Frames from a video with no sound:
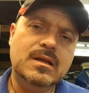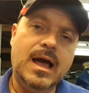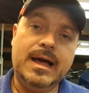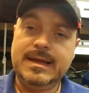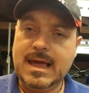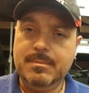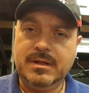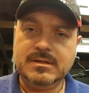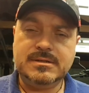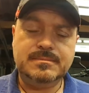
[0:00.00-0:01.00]
and a cam
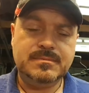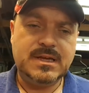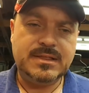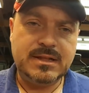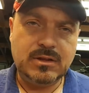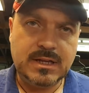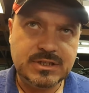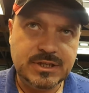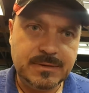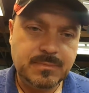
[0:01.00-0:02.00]
belt, had that done
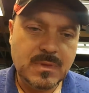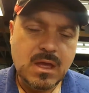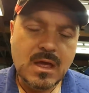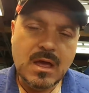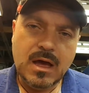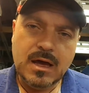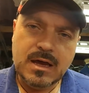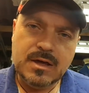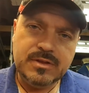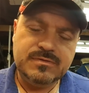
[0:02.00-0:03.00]
last year.
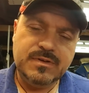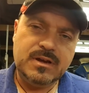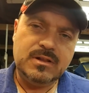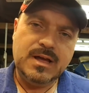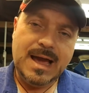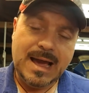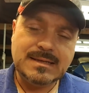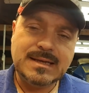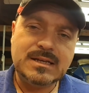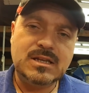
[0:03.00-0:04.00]
This vehicle
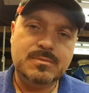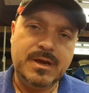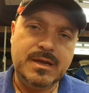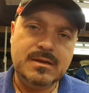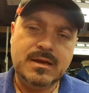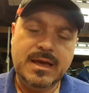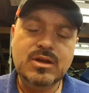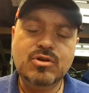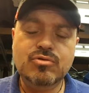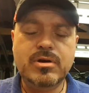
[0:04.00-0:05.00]
has actually been
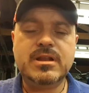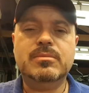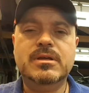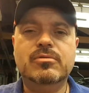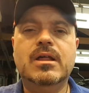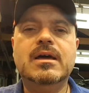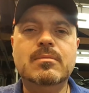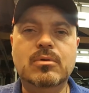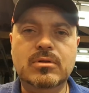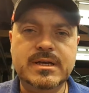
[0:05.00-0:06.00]
incredibly
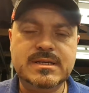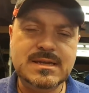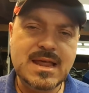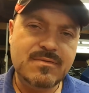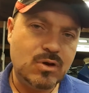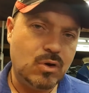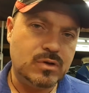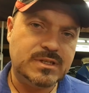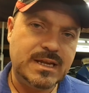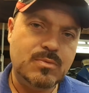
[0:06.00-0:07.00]
reliable. It's never
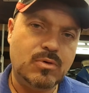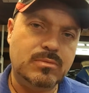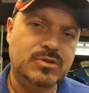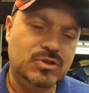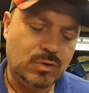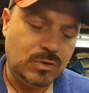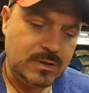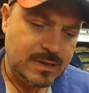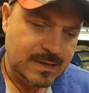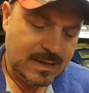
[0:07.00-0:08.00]
caused any problems at all,
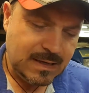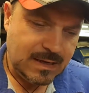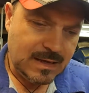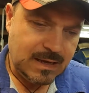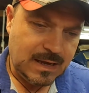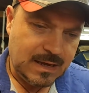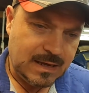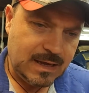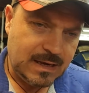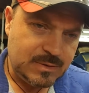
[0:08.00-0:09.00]

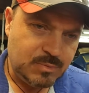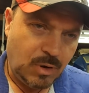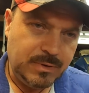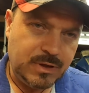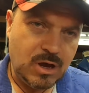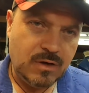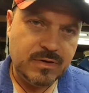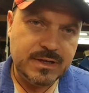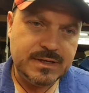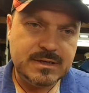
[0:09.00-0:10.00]
and it's probably
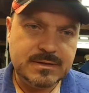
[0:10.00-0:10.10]
covered